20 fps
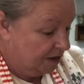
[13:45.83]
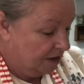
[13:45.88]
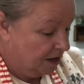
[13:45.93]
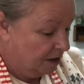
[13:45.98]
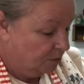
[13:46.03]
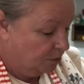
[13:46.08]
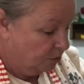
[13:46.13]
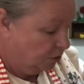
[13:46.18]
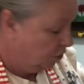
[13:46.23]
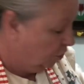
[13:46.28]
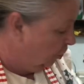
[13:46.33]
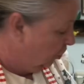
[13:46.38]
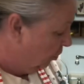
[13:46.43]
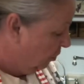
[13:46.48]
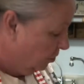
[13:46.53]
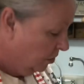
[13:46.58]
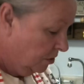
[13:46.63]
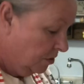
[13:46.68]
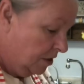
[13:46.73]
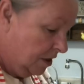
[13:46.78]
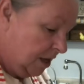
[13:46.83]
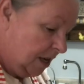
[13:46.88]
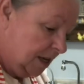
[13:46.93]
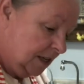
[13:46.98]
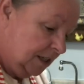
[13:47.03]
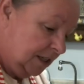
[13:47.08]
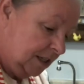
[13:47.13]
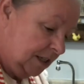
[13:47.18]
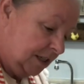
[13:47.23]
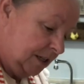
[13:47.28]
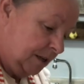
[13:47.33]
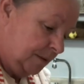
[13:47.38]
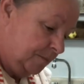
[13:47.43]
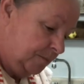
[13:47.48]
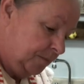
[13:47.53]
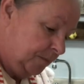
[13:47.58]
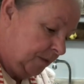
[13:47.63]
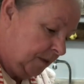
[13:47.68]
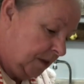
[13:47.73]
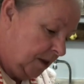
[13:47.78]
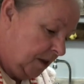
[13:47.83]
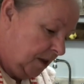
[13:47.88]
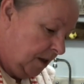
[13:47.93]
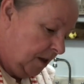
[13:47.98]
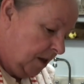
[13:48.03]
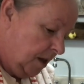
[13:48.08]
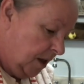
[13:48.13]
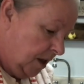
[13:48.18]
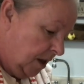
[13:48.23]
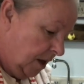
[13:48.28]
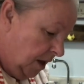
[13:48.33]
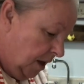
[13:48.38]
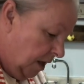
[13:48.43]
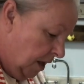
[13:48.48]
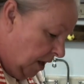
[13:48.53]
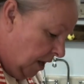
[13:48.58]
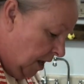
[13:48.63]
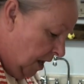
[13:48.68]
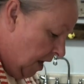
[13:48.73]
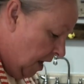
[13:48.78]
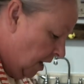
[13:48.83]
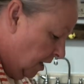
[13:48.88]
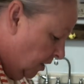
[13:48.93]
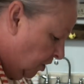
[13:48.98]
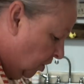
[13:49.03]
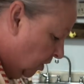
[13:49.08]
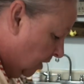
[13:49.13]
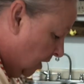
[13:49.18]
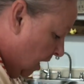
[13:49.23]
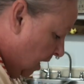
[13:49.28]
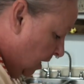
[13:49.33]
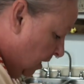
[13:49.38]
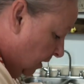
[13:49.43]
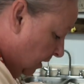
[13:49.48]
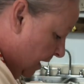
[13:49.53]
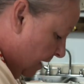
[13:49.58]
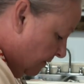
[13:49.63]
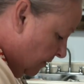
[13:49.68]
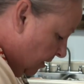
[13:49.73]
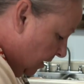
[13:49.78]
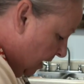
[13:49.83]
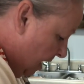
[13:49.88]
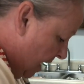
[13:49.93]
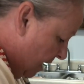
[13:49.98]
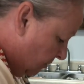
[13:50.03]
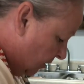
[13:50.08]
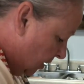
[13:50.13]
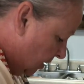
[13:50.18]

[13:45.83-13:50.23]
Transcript: I will show you this. And you just kind of level it out